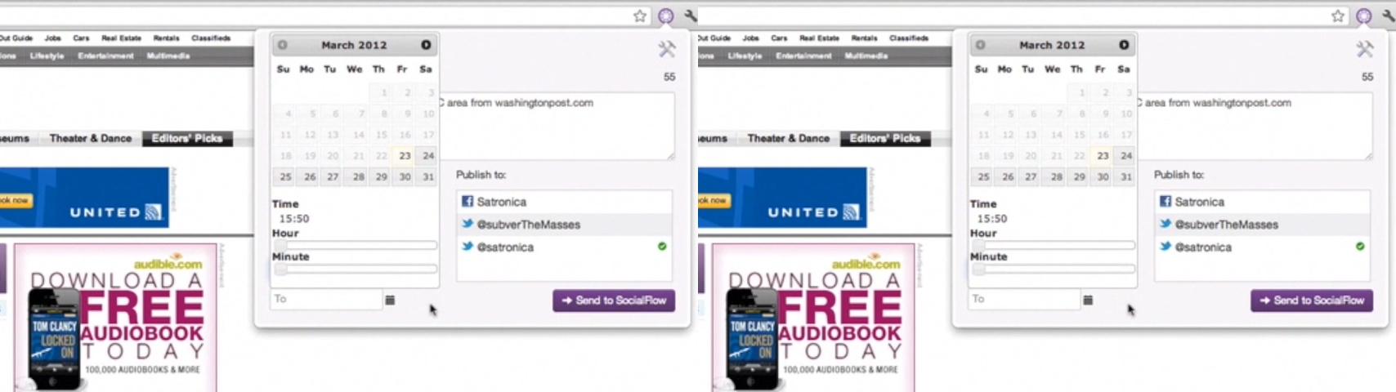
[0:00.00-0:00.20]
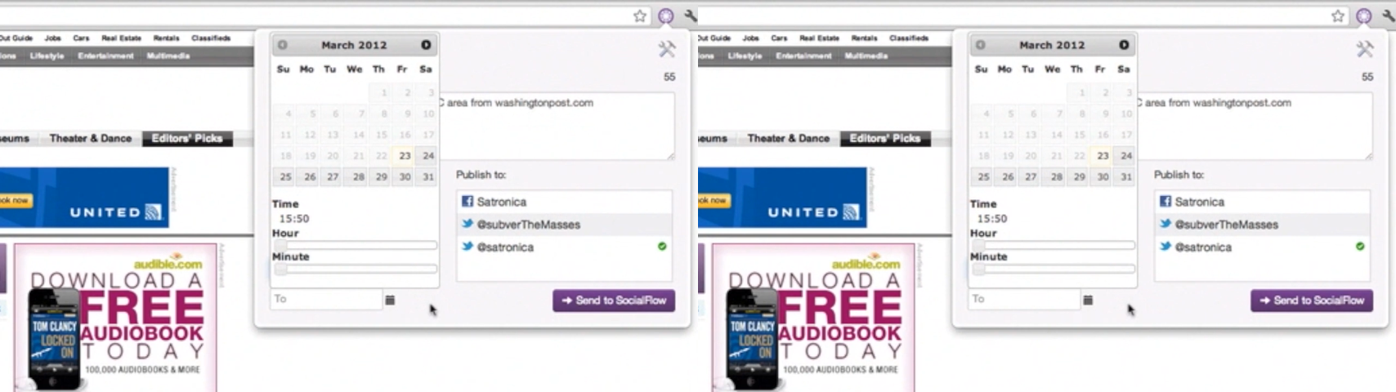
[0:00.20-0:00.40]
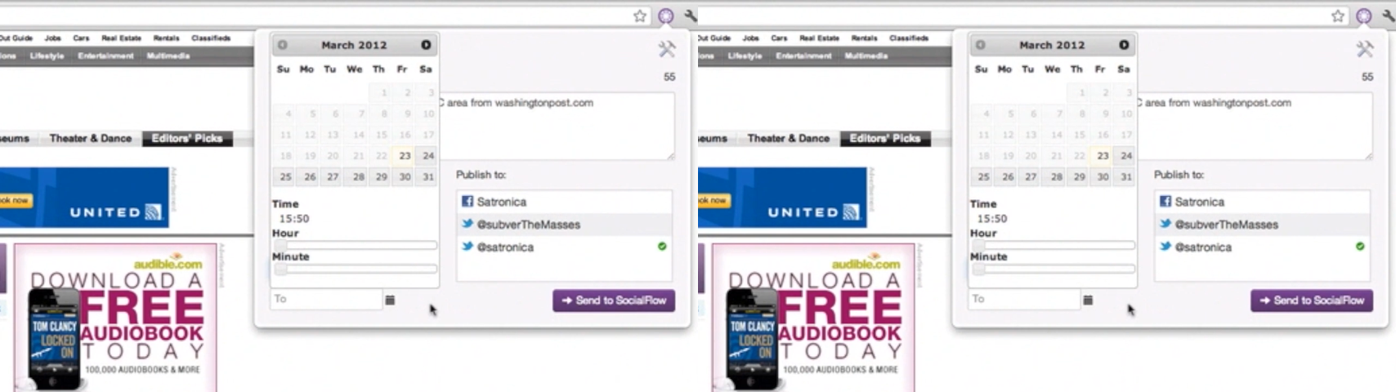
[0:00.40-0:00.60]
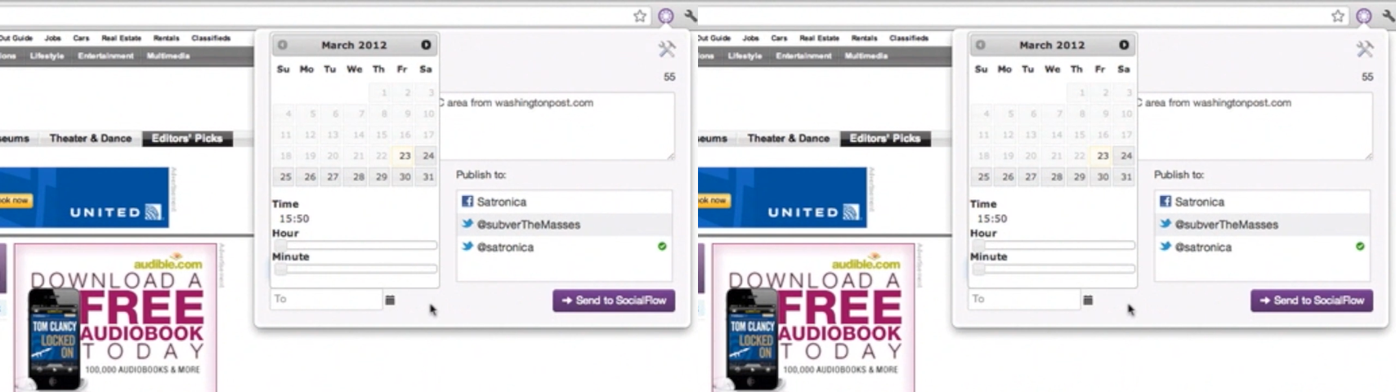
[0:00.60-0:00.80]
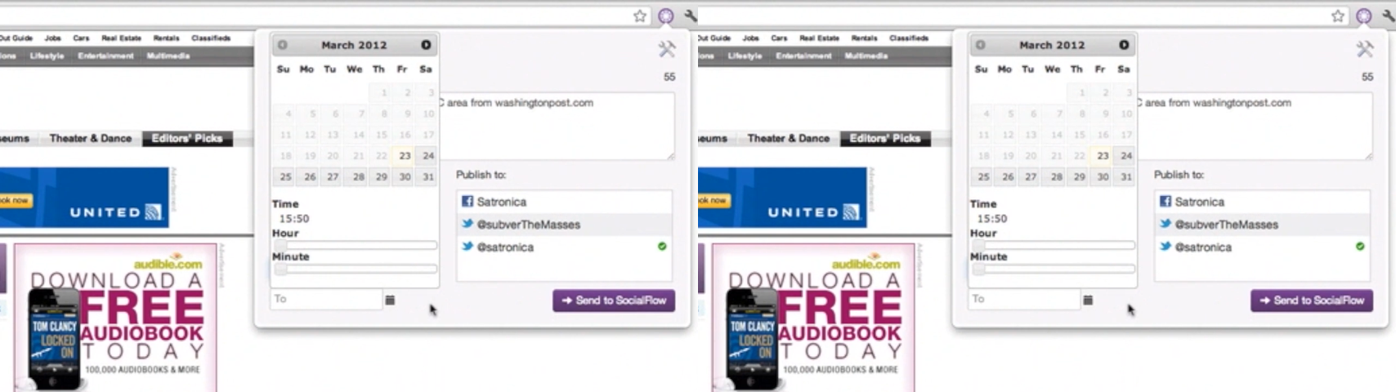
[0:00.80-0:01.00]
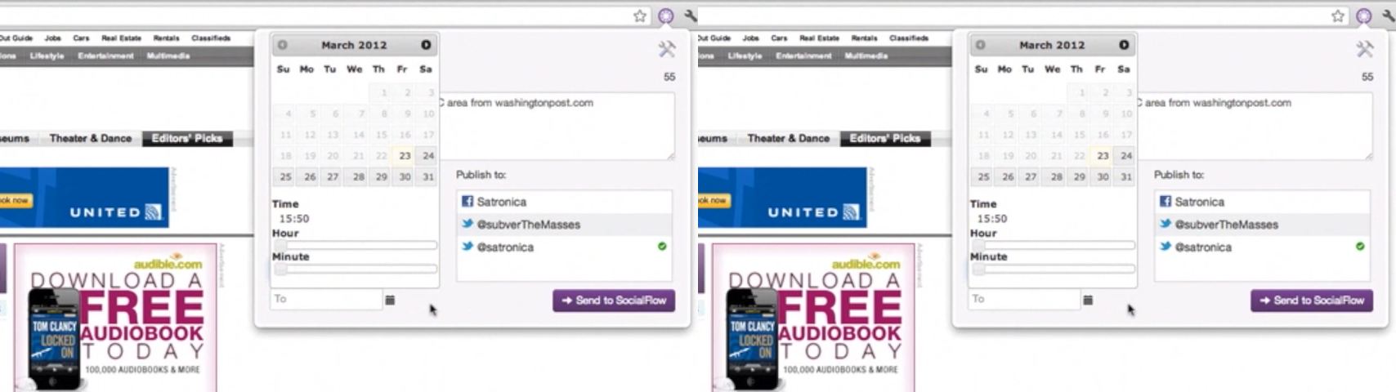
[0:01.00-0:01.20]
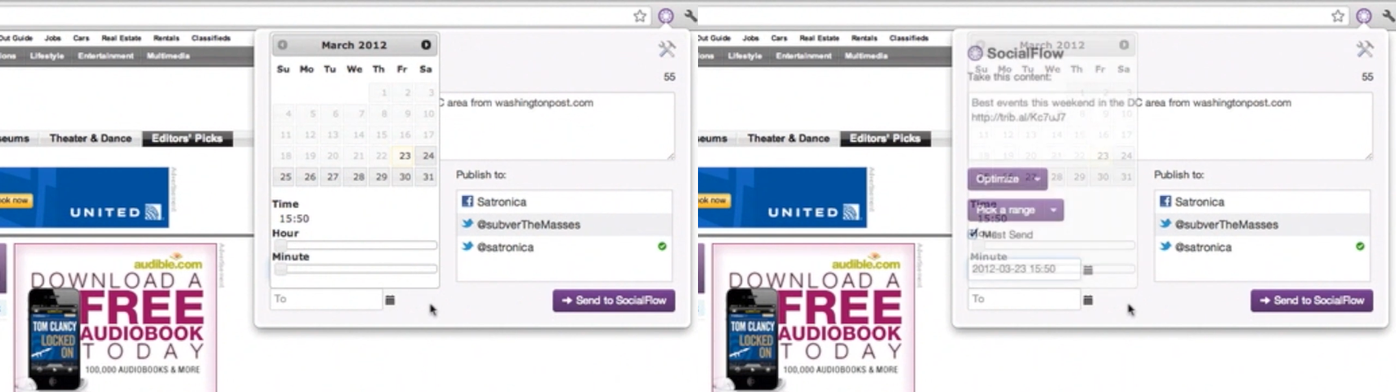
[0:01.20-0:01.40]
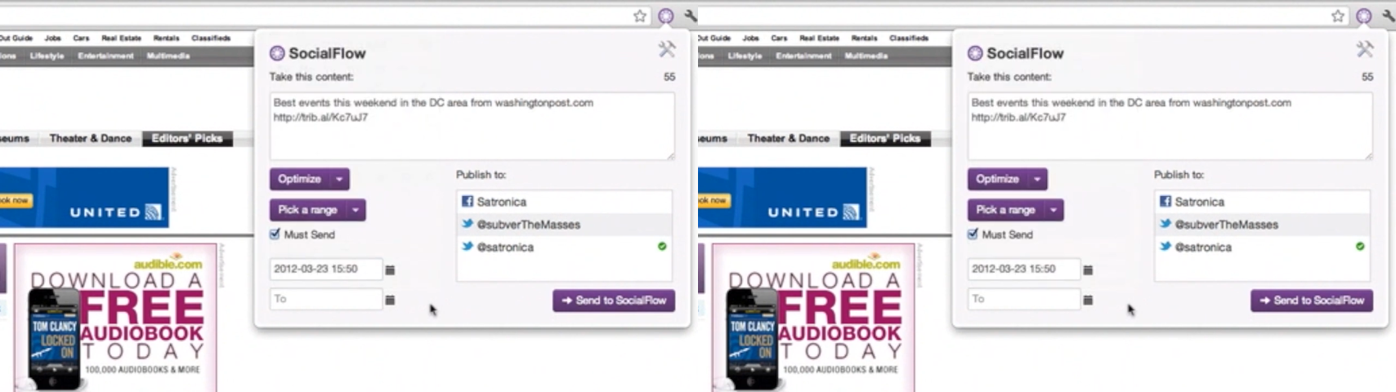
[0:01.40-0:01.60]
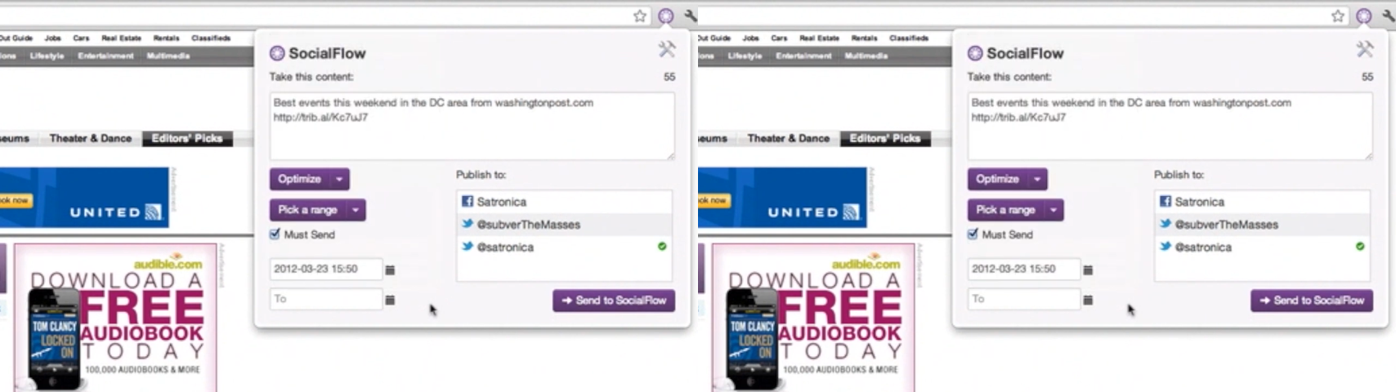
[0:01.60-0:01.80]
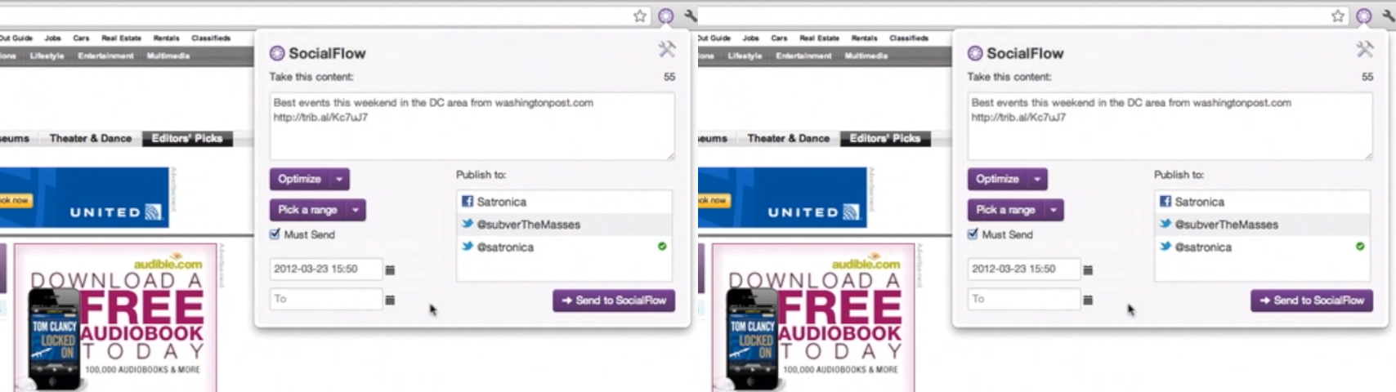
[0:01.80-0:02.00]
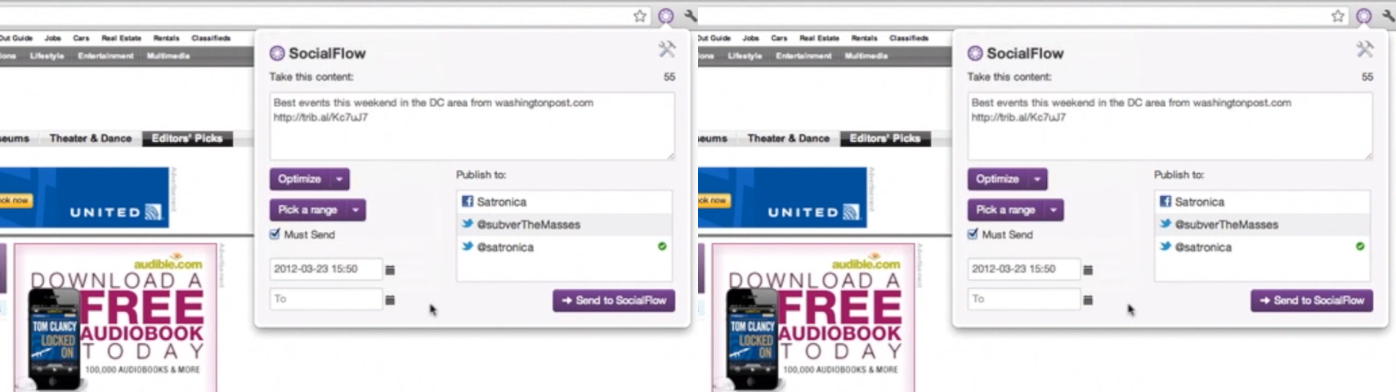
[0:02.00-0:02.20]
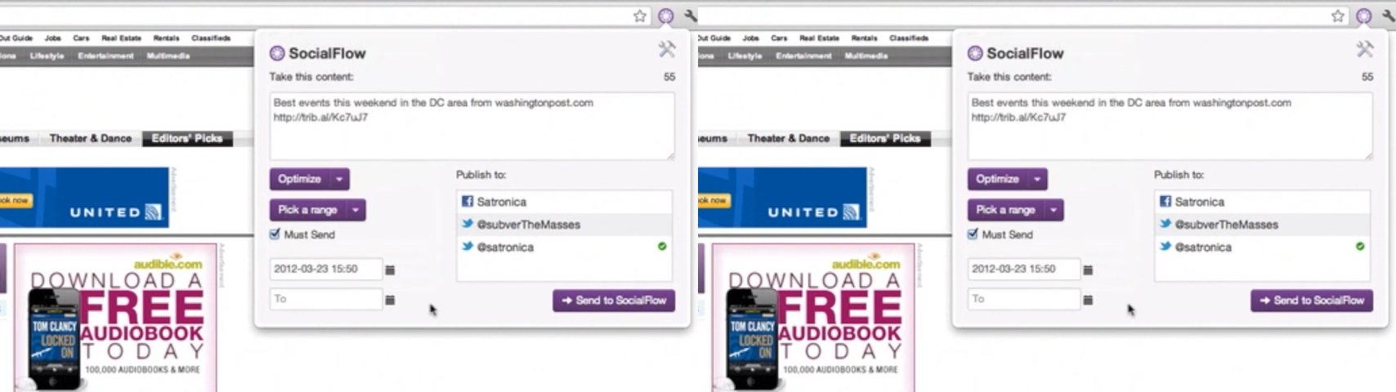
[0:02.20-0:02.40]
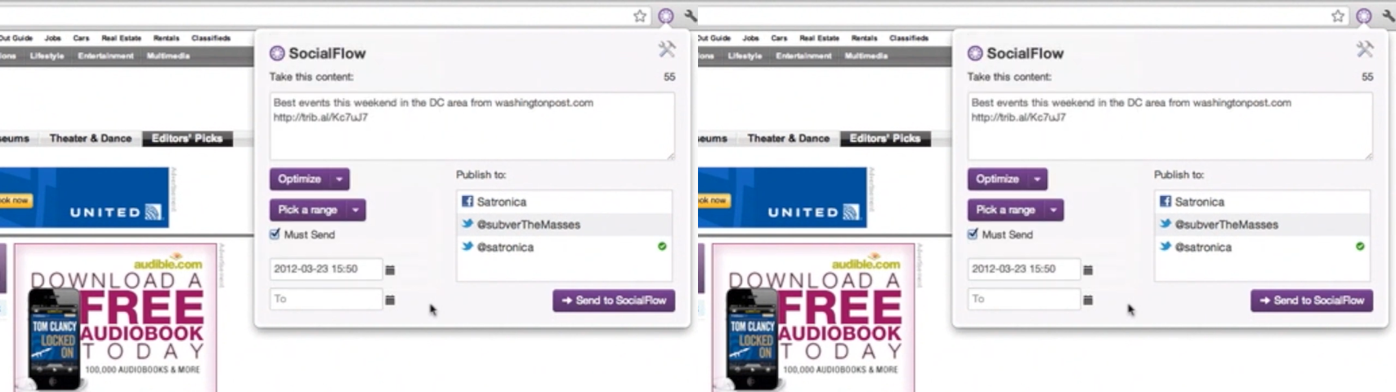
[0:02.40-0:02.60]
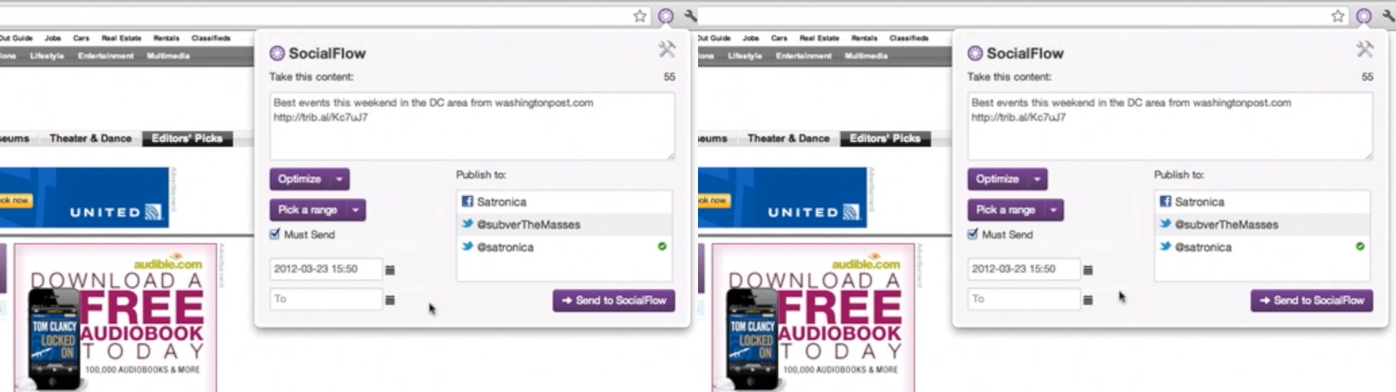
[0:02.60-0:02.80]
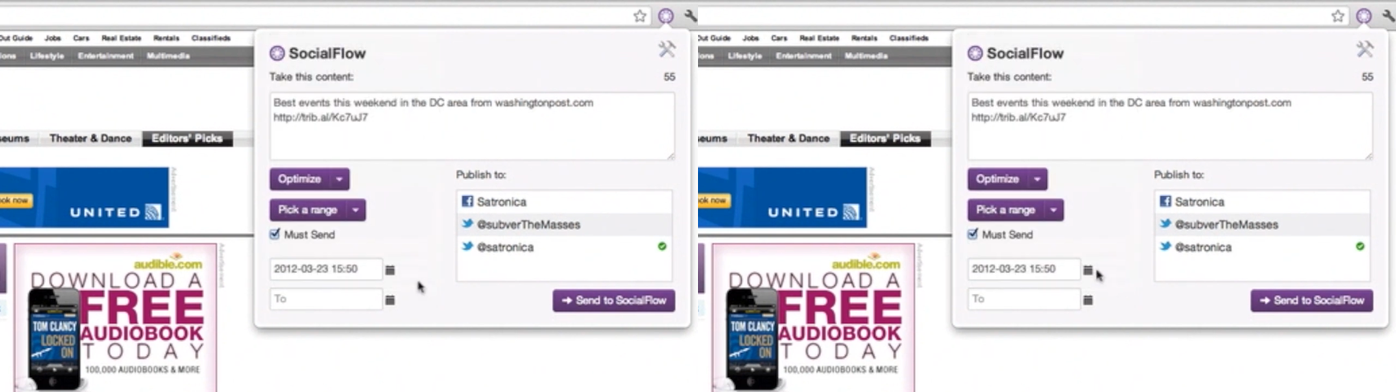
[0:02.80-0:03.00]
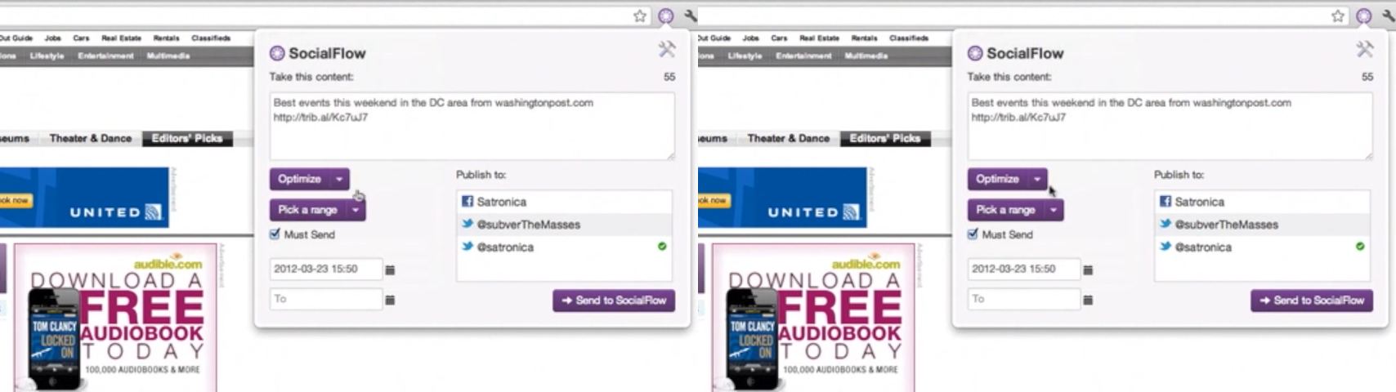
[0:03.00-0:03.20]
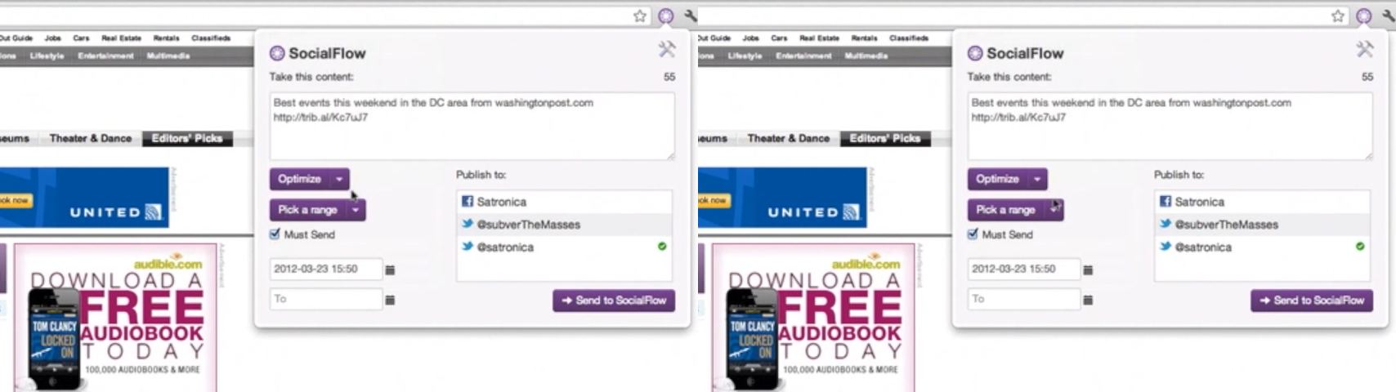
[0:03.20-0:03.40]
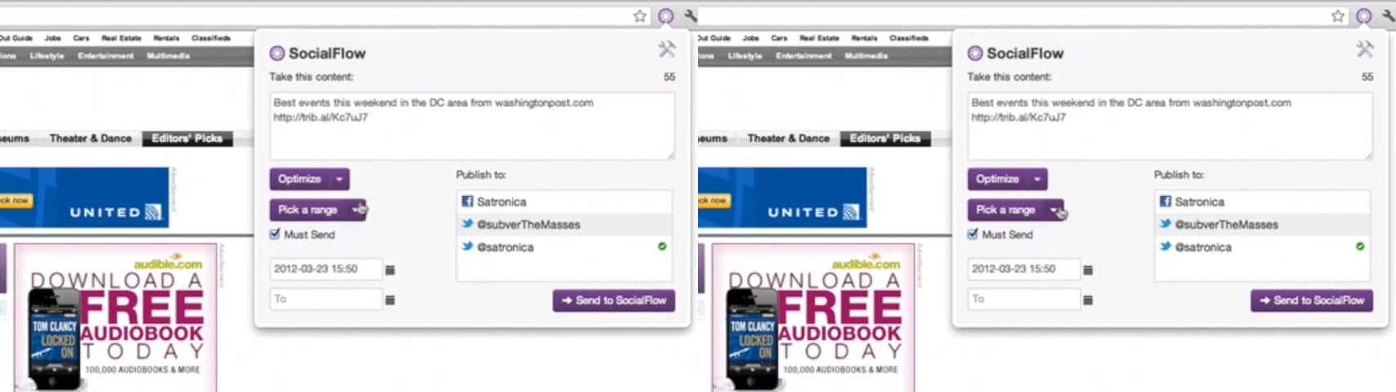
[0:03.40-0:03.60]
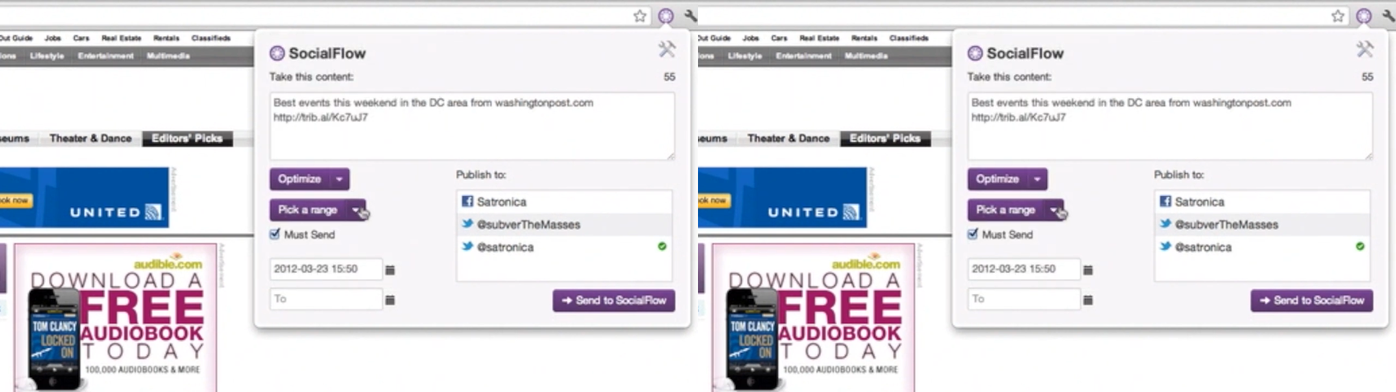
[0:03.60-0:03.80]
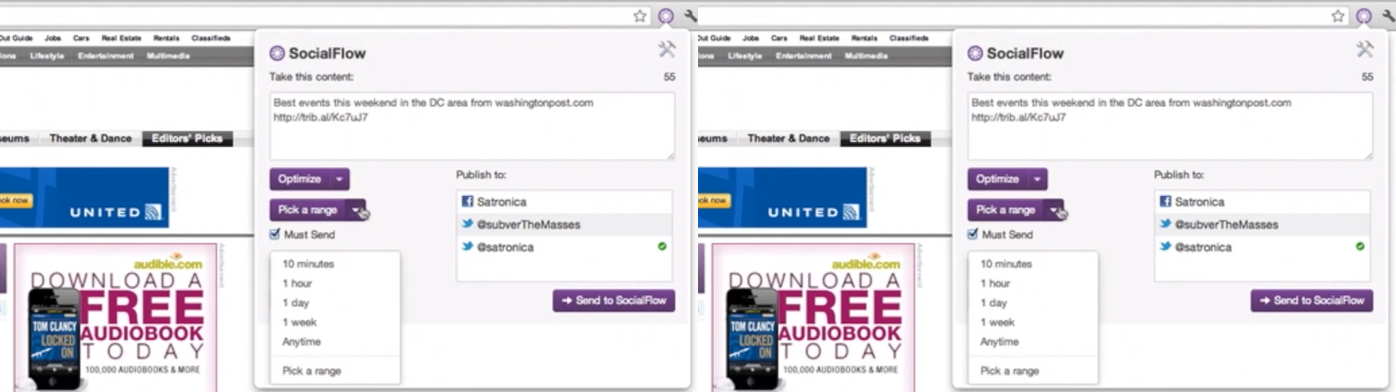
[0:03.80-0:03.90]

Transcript: Nobody's mouth can be seen.